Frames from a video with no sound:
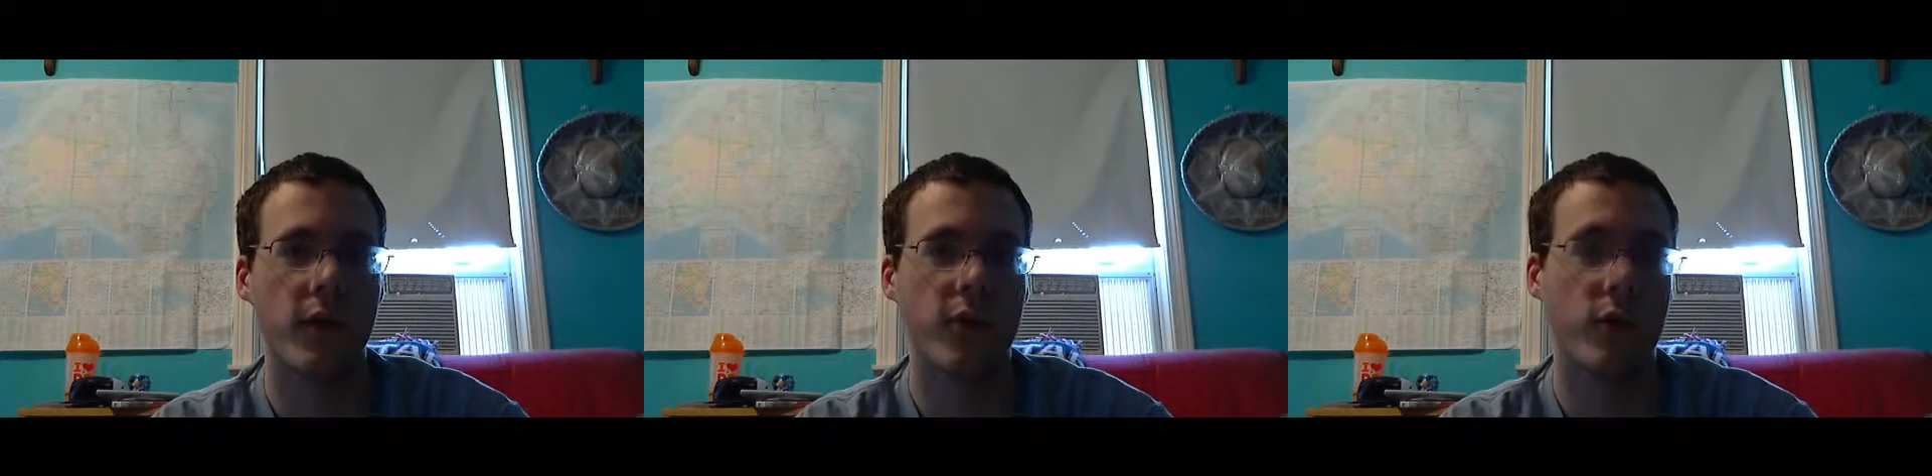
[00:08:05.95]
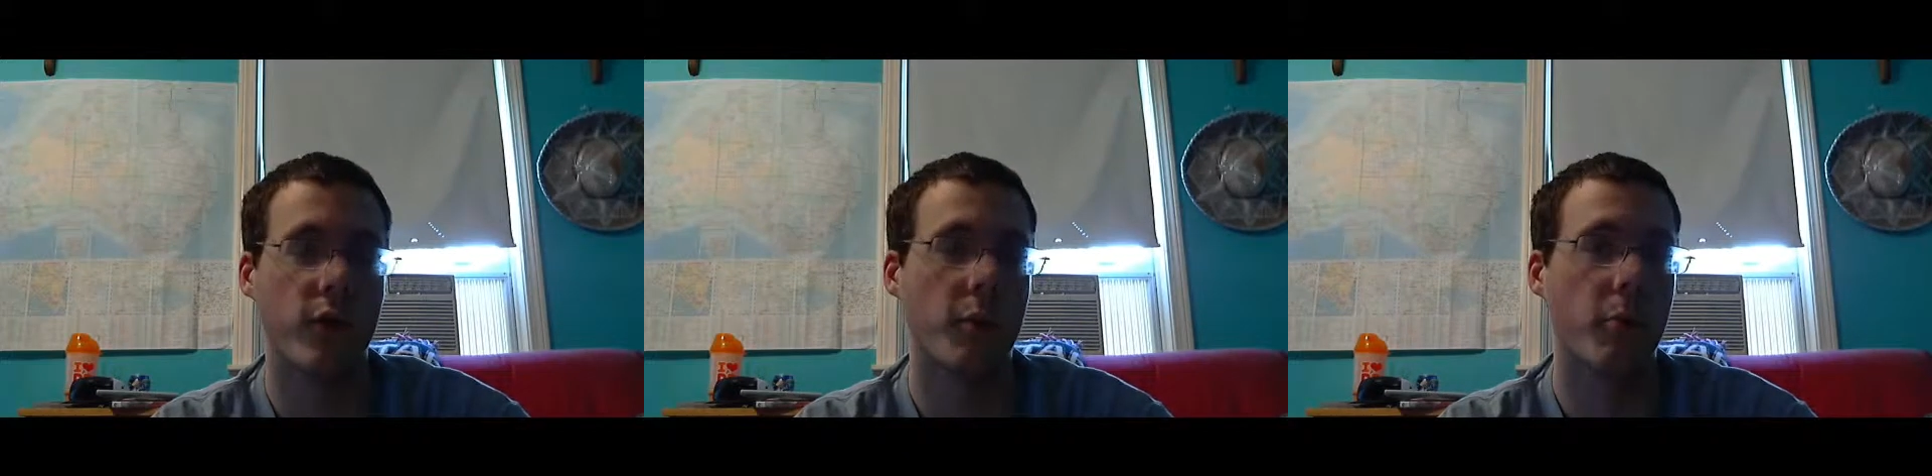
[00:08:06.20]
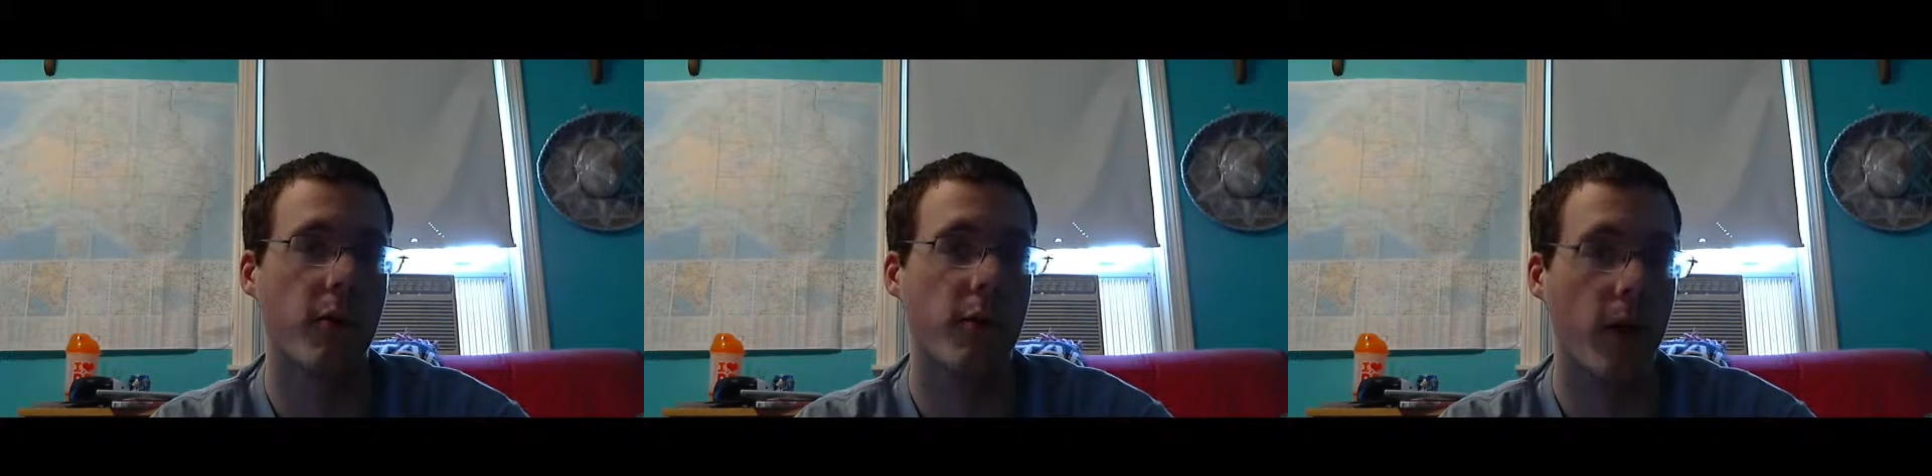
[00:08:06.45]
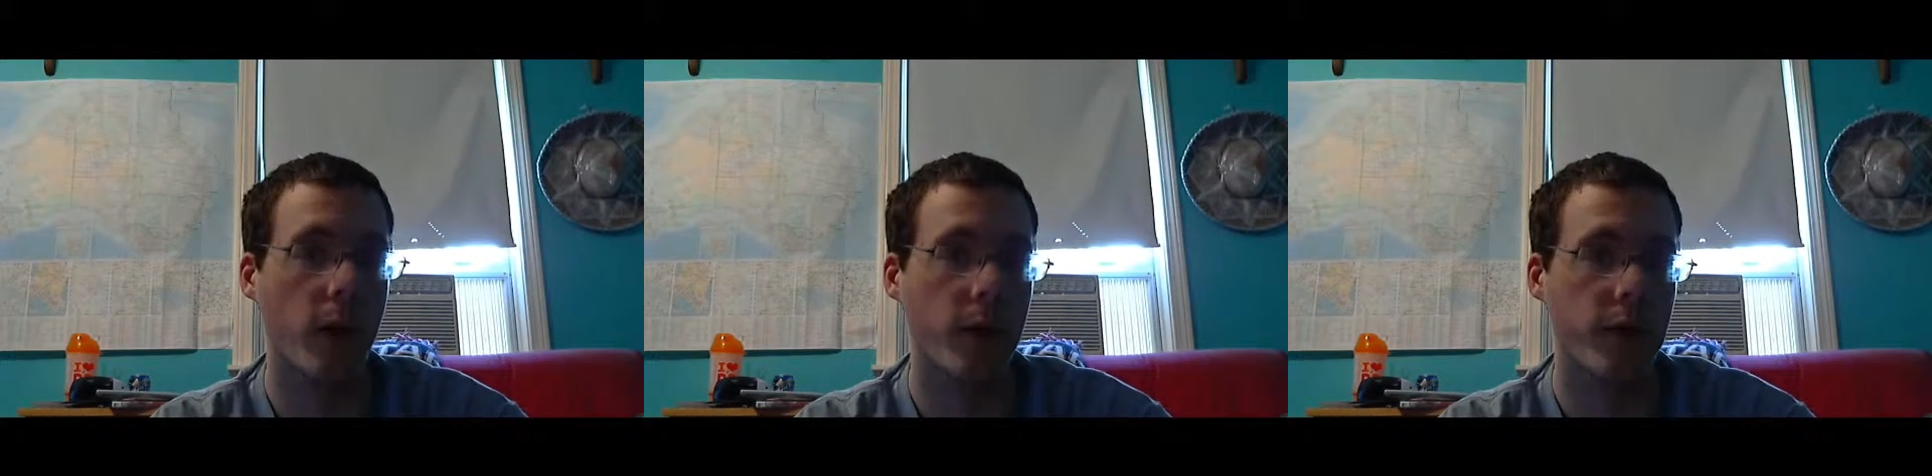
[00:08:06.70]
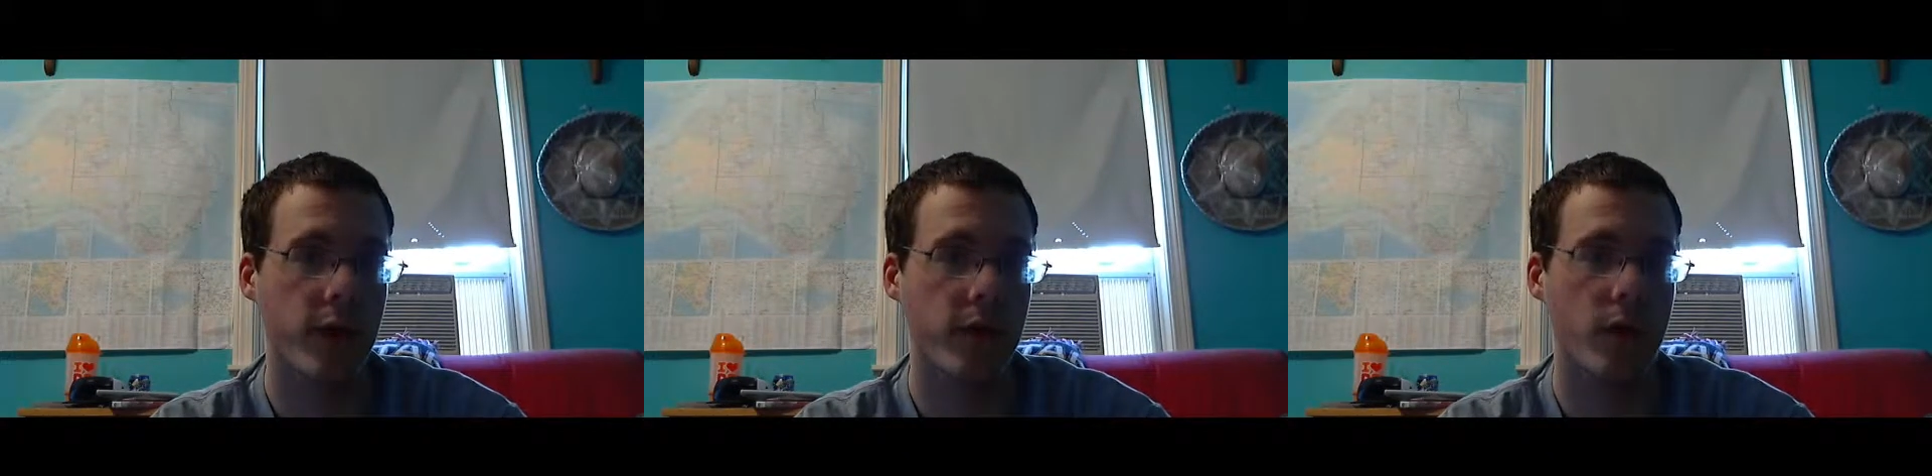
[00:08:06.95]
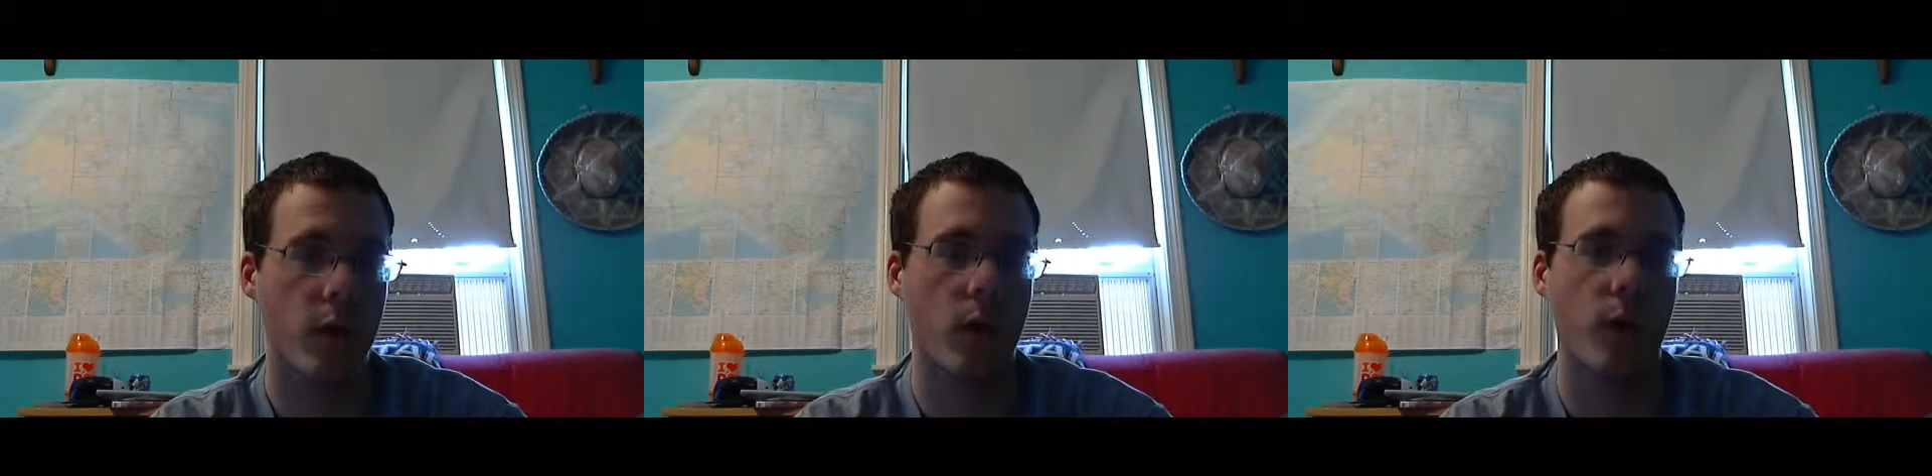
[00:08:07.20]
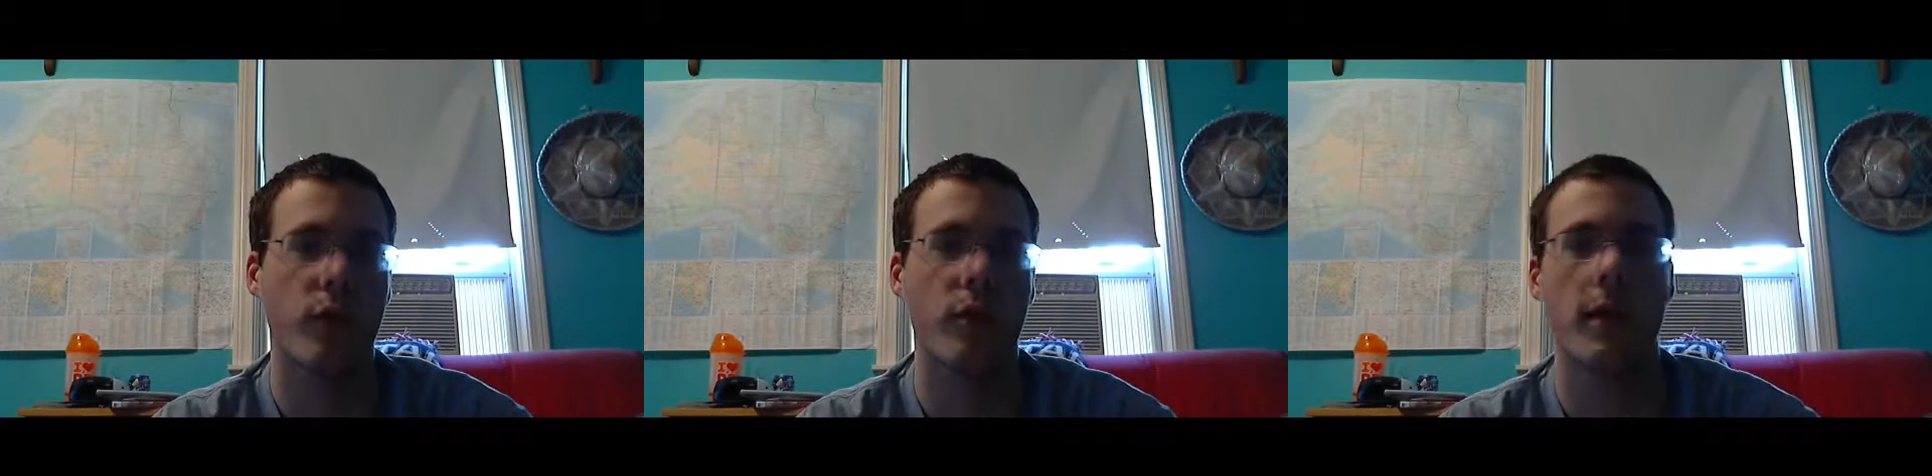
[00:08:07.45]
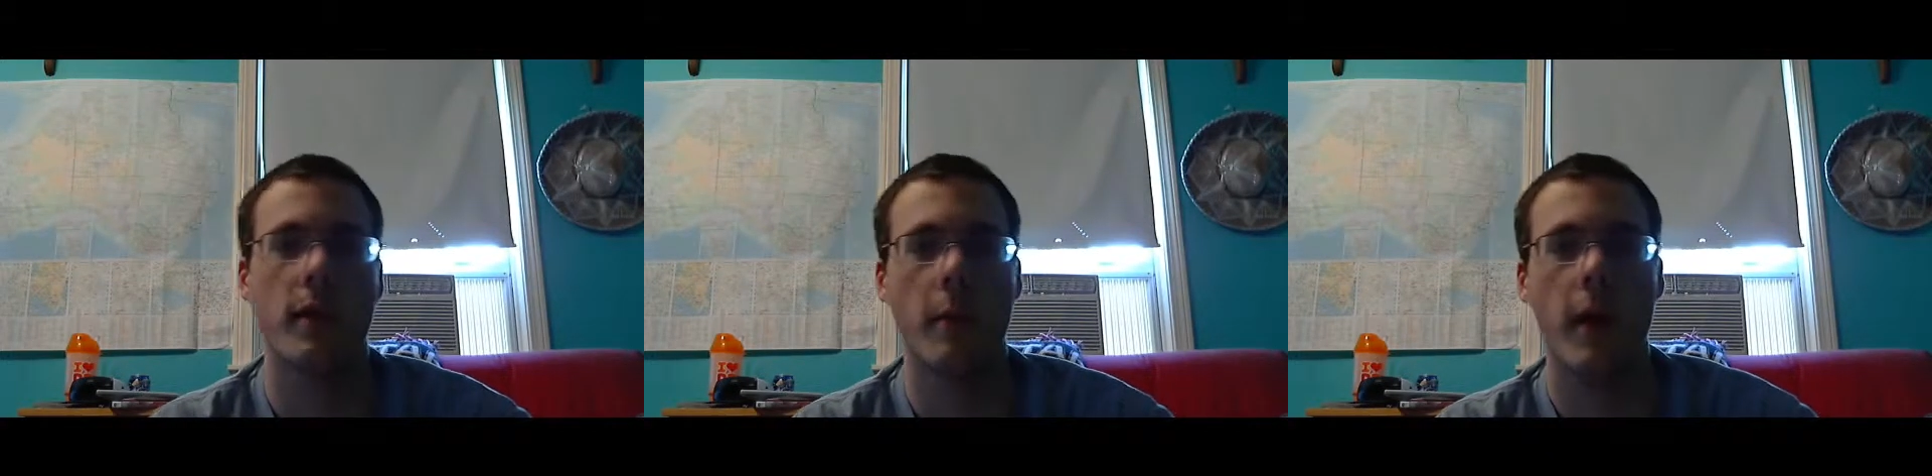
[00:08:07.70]
due to prerequisites or for
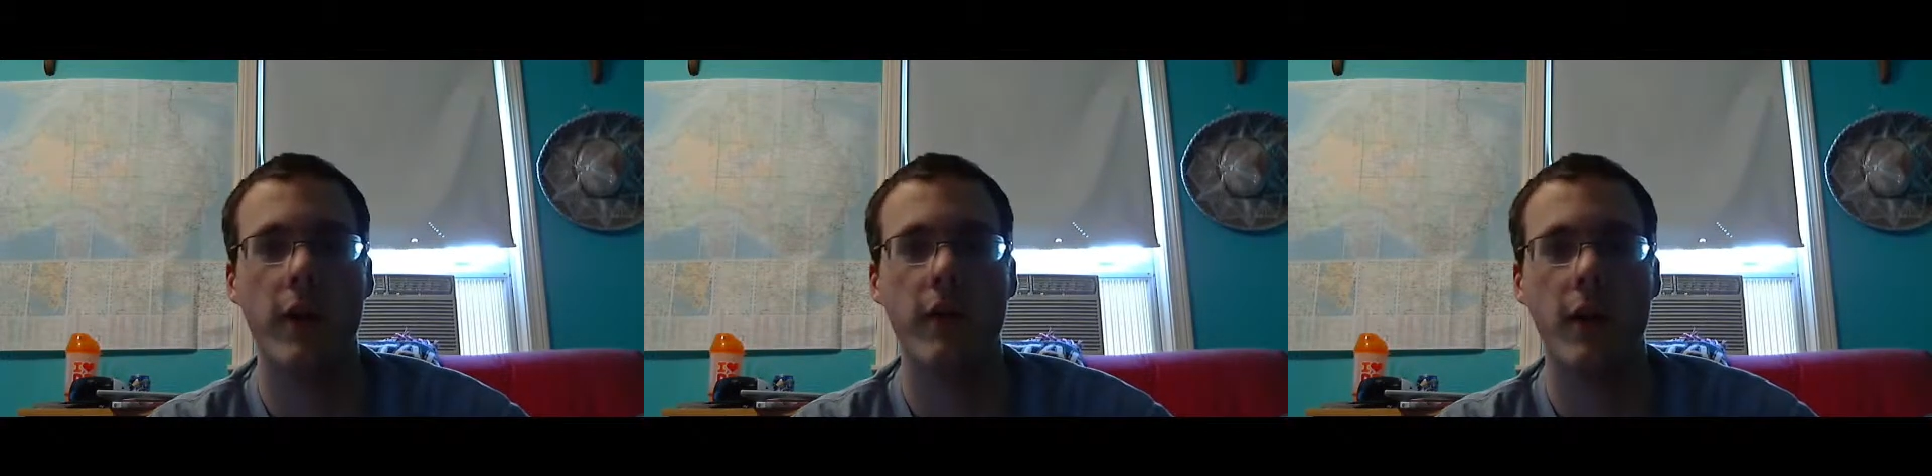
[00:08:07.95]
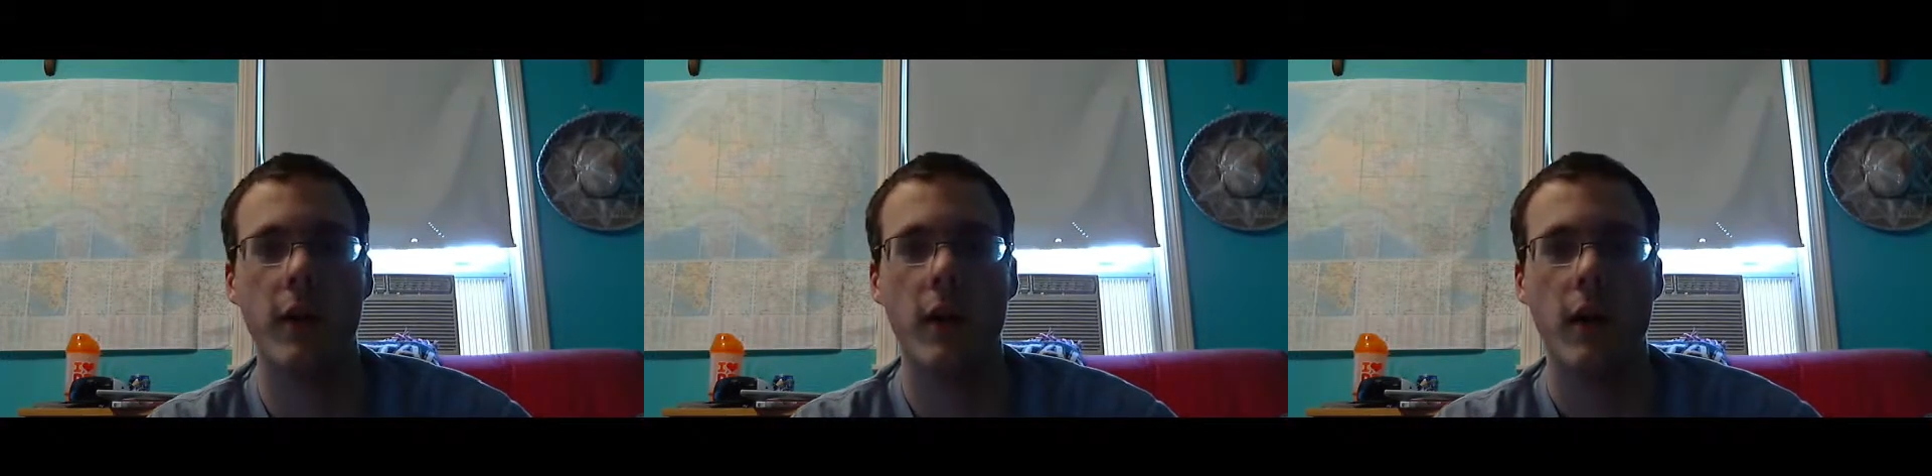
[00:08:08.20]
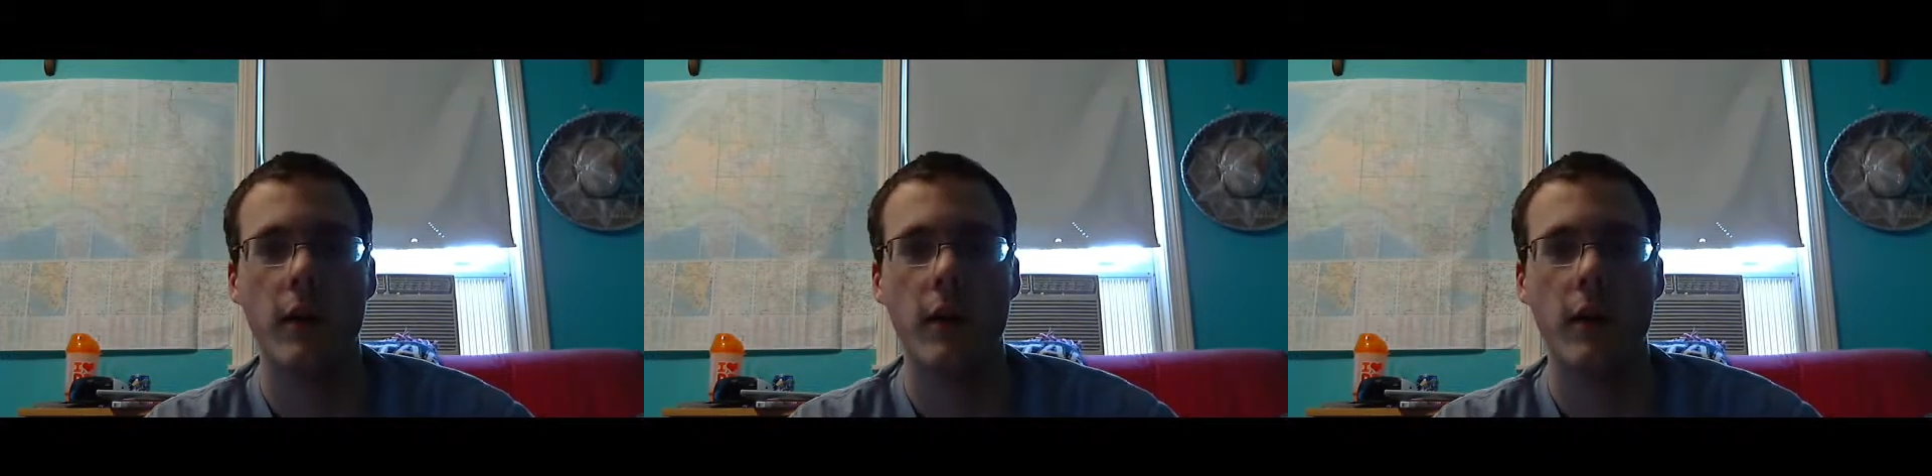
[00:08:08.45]
meta magic,